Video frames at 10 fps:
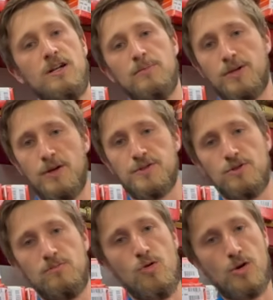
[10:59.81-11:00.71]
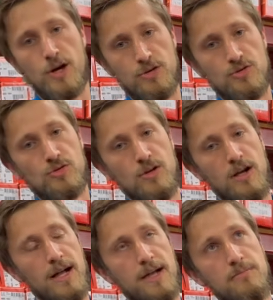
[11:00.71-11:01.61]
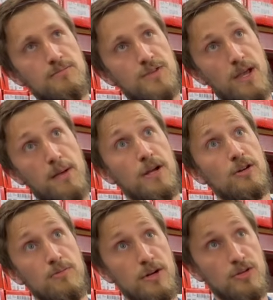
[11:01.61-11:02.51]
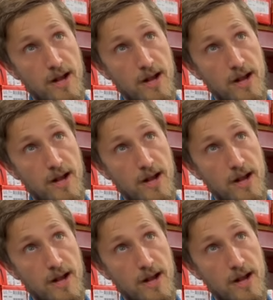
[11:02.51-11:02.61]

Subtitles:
but also more better